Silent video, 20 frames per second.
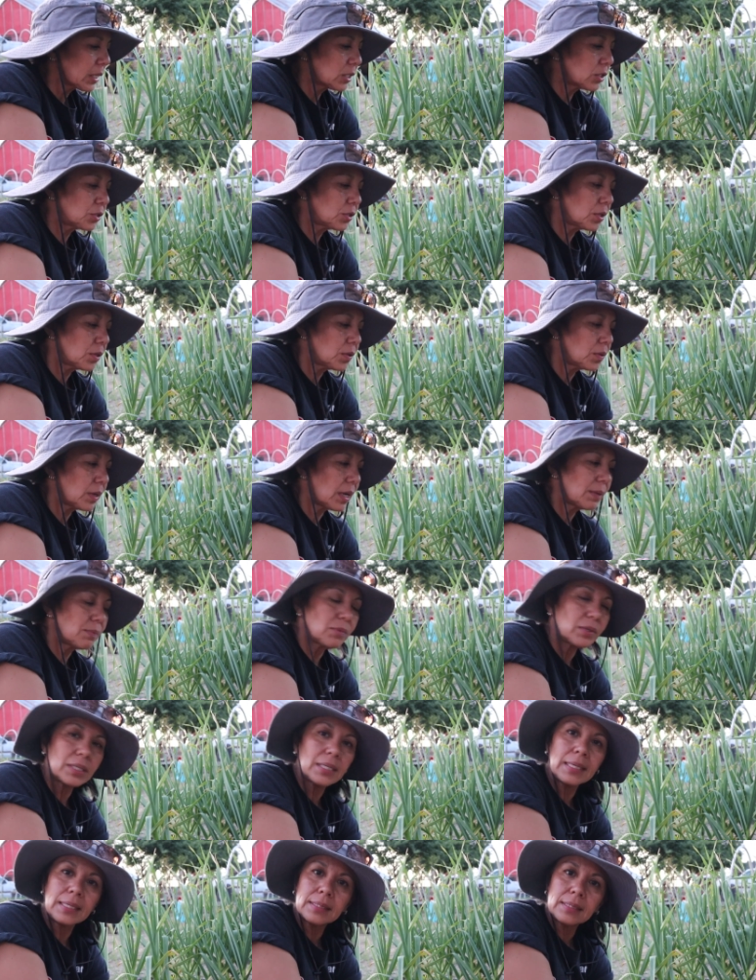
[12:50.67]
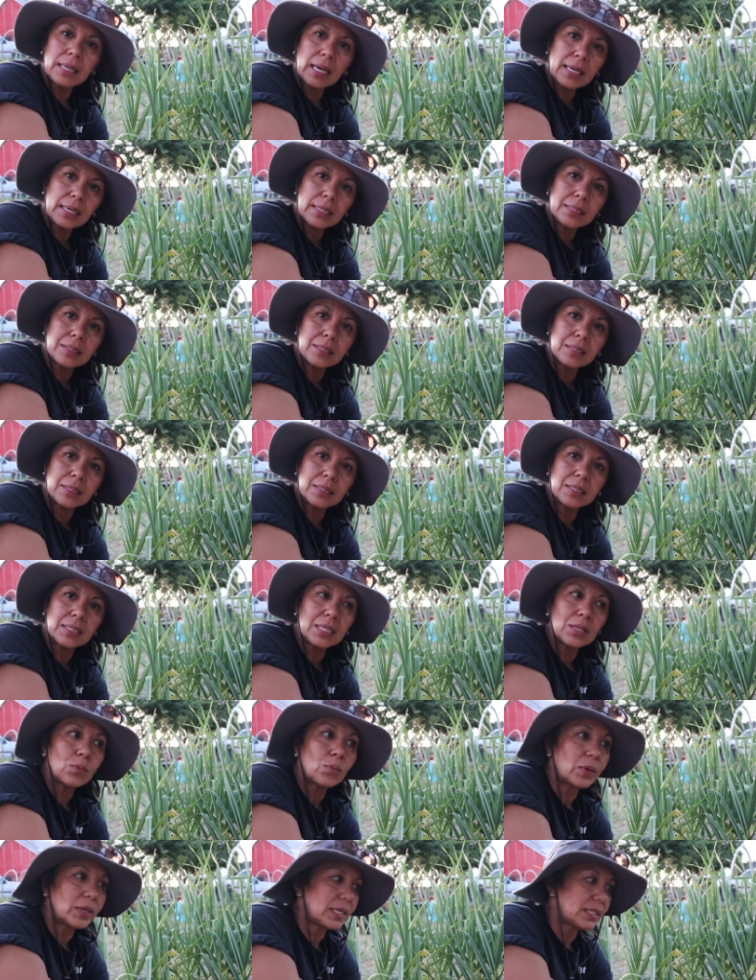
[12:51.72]
So I'm really excited to
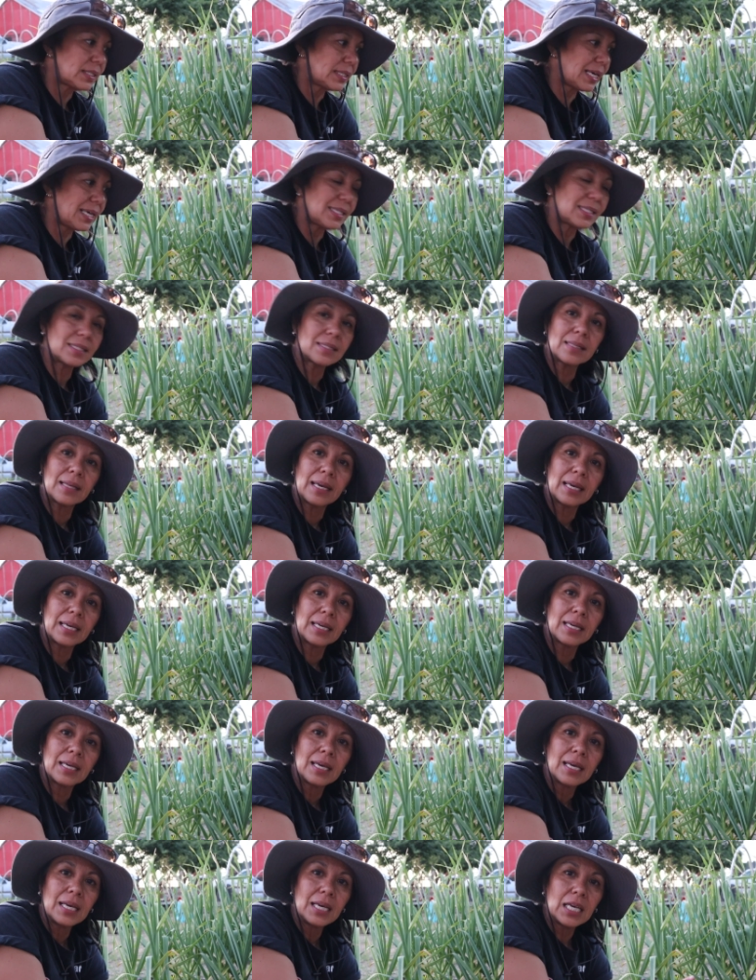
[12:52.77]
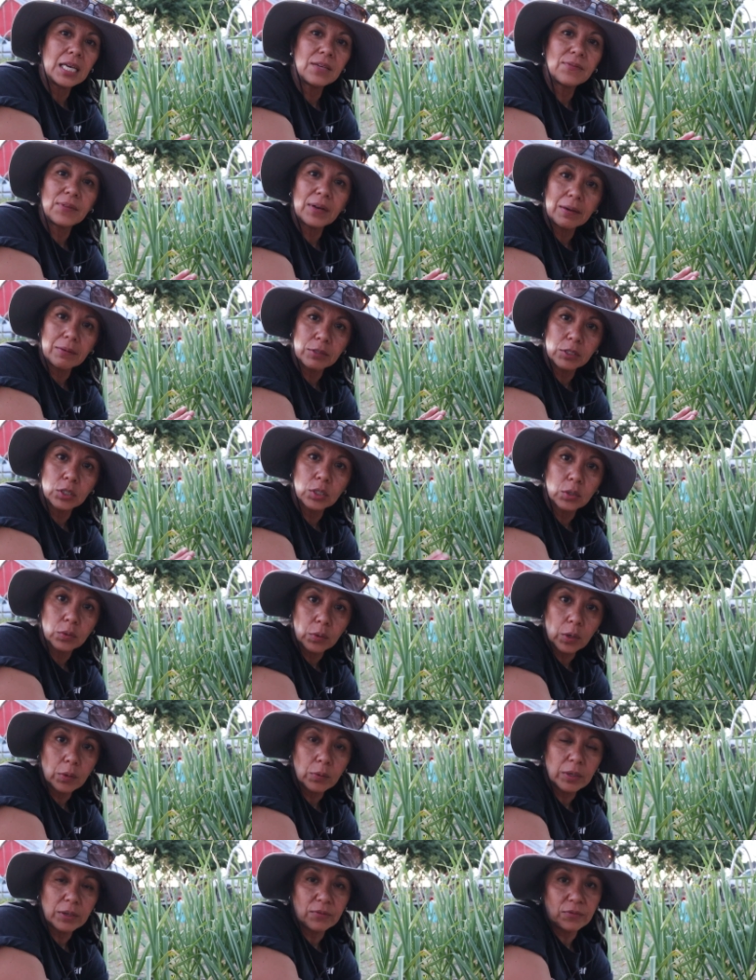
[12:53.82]
see what it tastes like if I were to
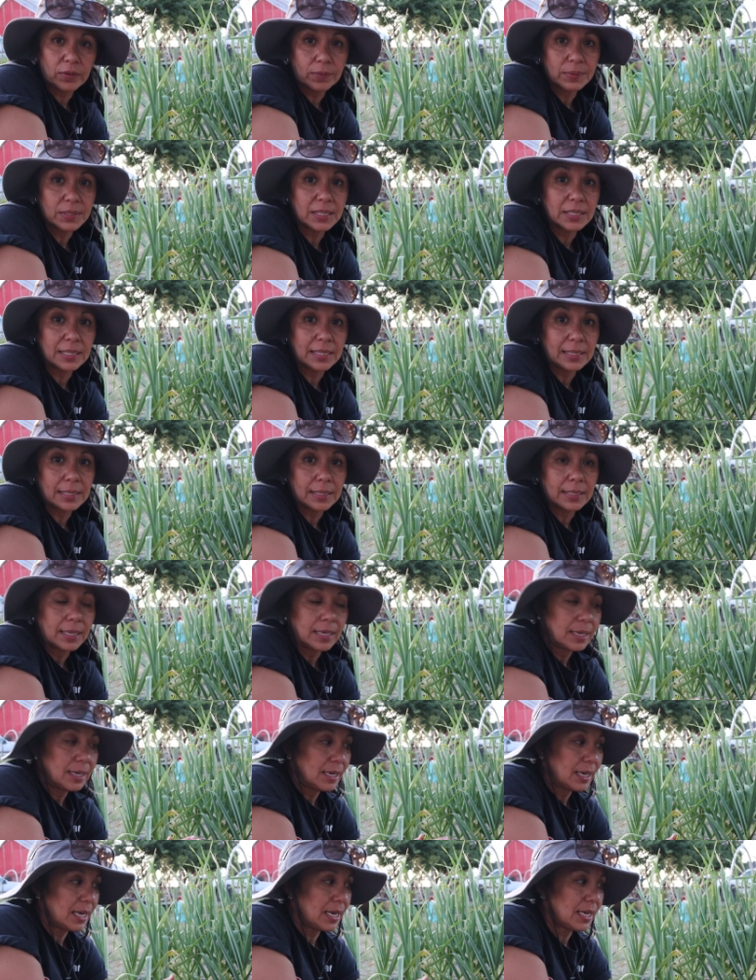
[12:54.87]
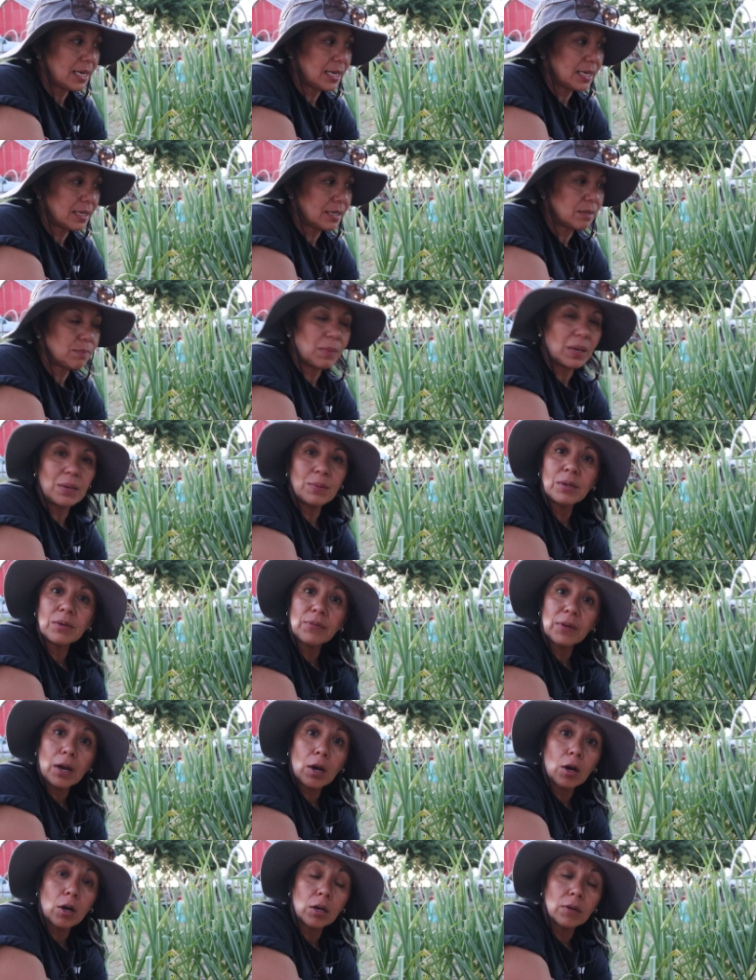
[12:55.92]
grow it from seed. And maybe if
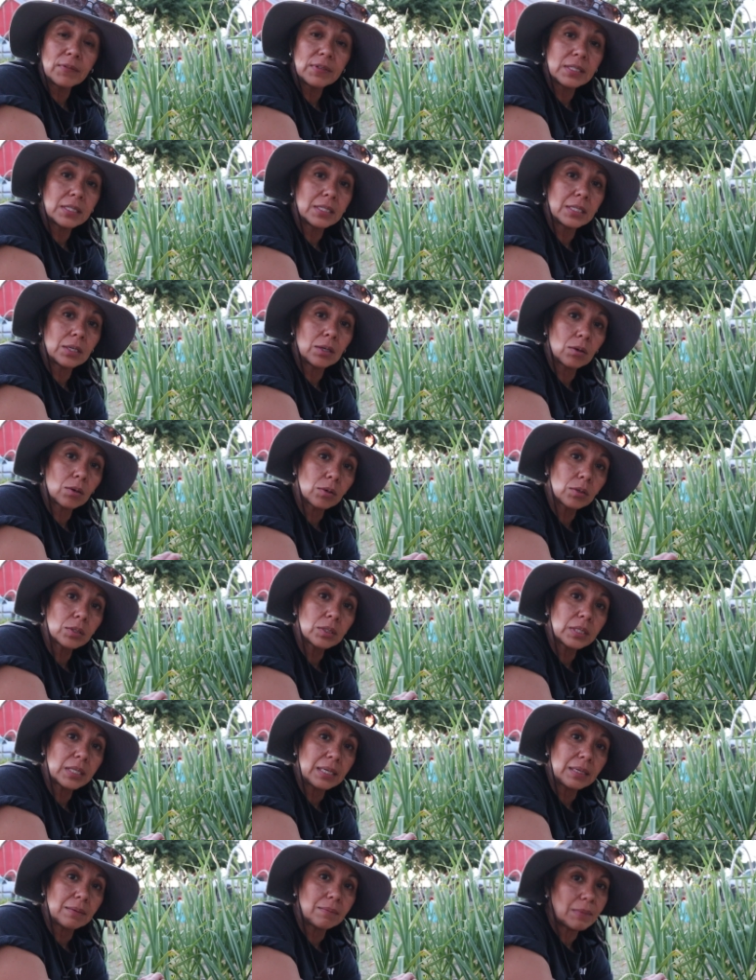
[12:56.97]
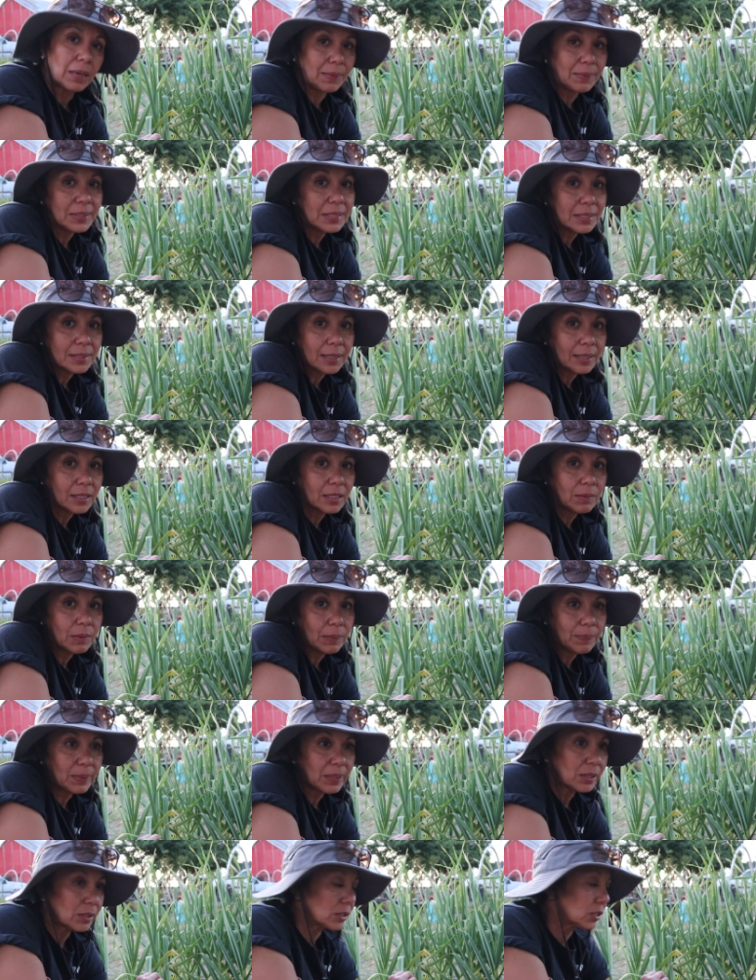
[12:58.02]
I harvest it early, maybe it's not going to
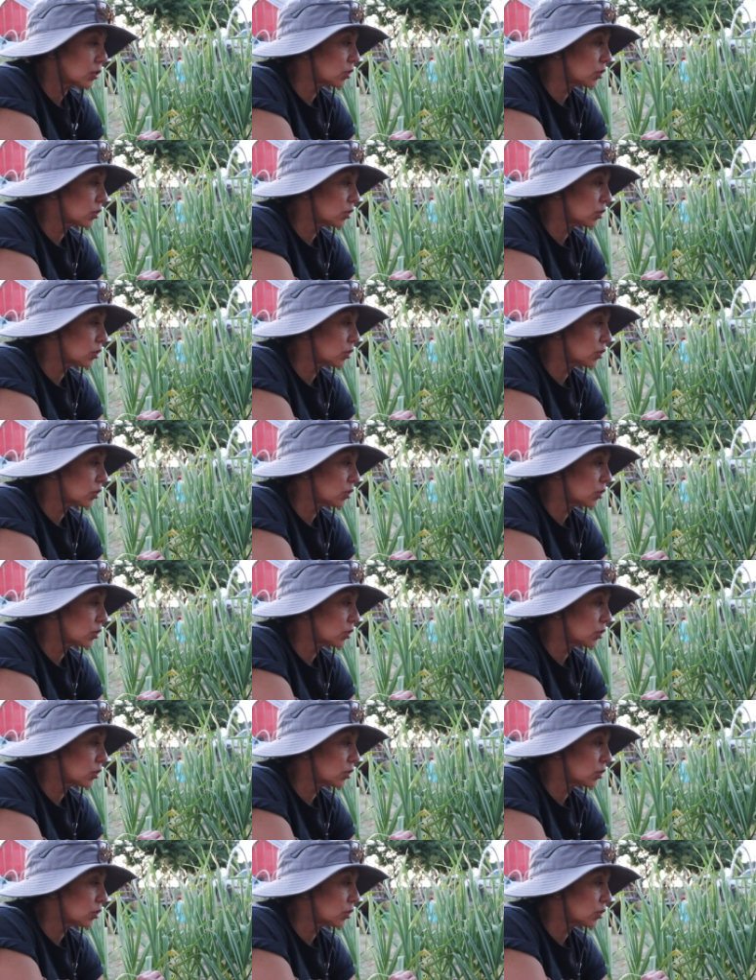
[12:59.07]
be bitter.